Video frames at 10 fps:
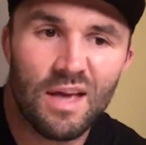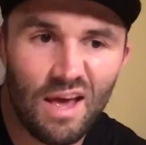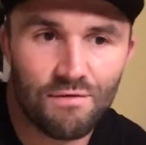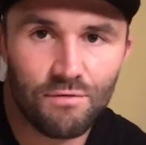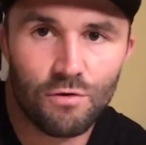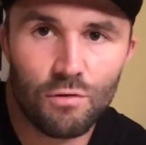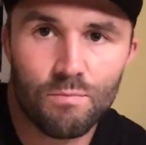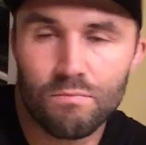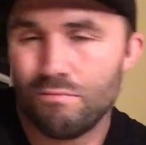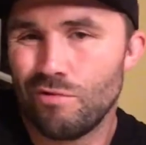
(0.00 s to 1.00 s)
have a few
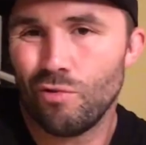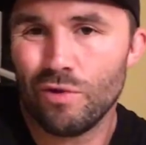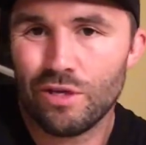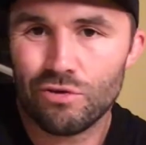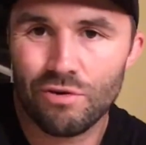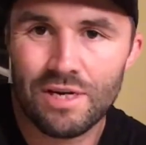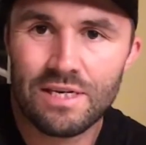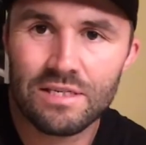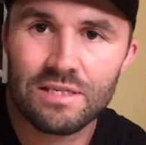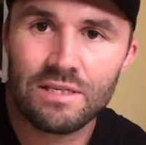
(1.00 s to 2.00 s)
naughty
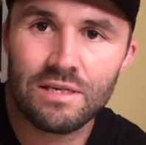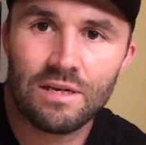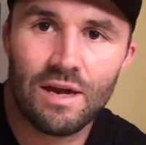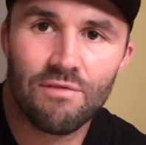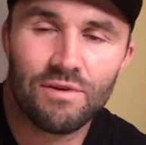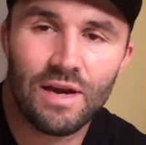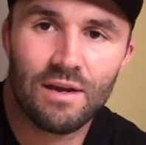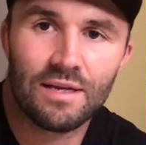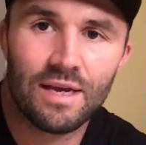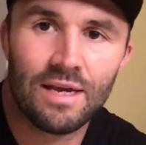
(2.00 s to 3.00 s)
treats every now
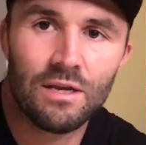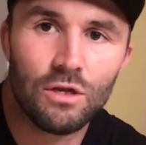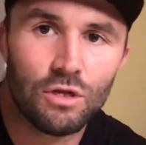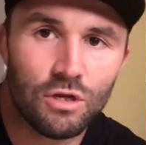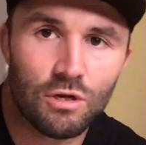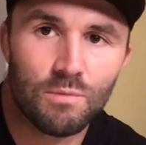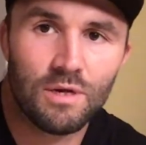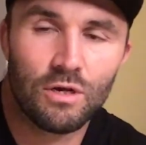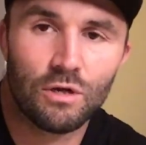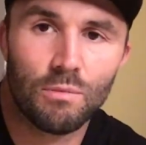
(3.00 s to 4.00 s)
and again, you're gonna
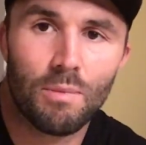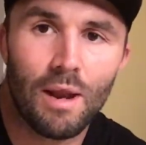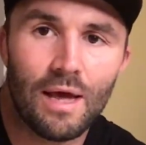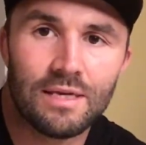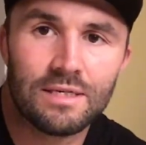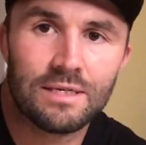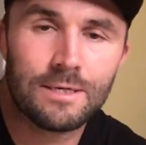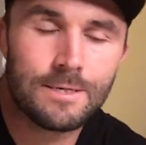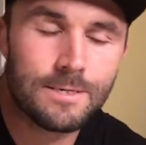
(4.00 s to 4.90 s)
be in a good place.